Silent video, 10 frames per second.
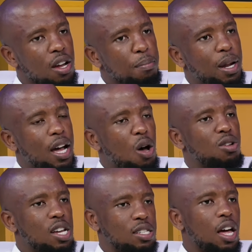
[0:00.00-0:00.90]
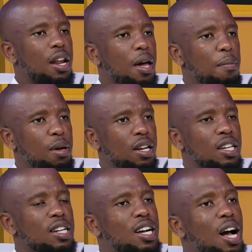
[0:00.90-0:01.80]
But how does that happen?
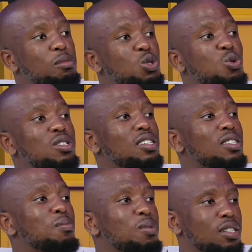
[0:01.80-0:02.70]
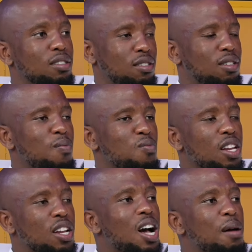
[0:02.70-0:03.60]
It comes through discipline.
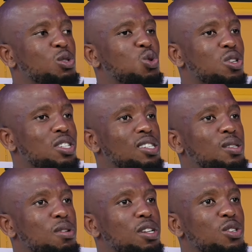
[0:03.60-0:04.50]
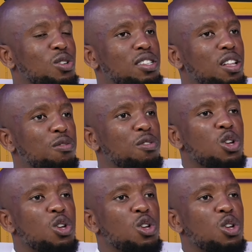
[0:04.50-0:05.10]
Mm. It comes through disciplining yourself.